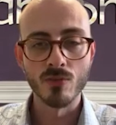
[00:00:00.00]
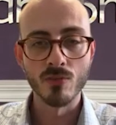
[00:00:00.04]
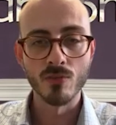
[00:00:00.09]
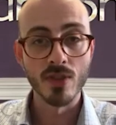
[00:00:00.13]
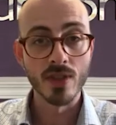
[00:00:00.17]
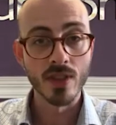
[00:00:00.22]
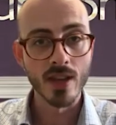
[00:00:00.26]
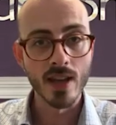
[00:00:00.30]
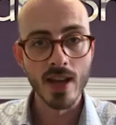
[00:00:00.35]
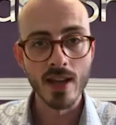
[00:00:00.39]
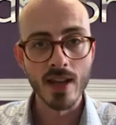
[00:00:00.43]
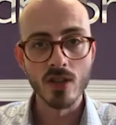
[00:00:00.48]
with
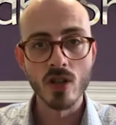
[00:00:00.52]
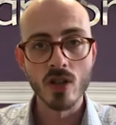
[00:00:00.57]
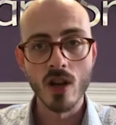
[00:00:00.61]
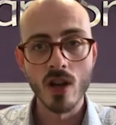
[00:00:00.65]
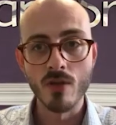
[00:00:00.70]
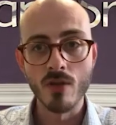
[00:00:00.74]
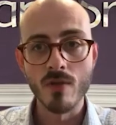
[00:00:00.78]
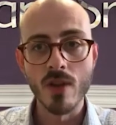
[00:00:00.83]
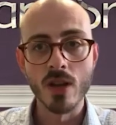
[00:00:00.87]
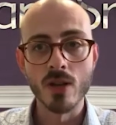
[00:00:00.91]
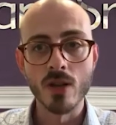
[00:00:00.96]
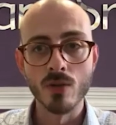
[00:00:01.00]
their HR
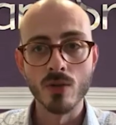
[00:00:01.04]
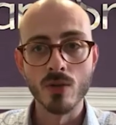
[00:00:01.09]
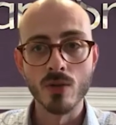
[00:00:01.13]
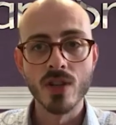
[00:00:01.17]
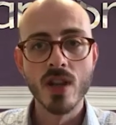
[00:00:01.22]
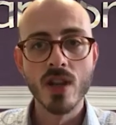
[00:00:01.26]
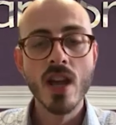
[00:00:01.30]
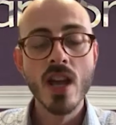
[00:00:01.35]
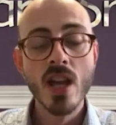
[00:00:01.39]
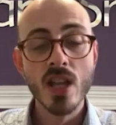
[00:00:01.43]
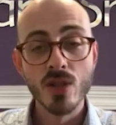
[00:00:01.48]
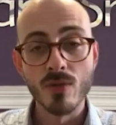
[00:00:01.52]

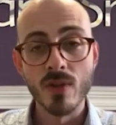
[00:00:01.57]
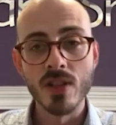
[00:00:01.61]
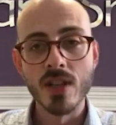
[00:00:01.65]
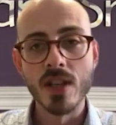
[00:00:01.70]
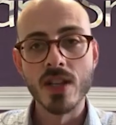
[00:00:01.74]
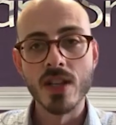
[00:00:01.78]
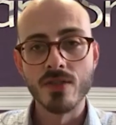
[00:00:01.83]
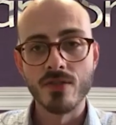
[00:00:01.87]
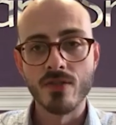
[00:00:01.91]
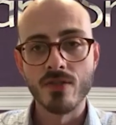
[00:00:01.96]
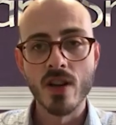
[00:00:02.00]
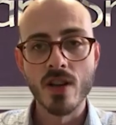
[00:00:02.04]
records to
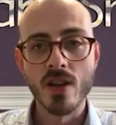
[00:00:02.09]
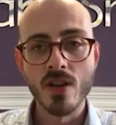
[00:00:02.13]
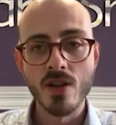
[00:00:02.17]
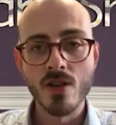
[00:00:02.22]
identify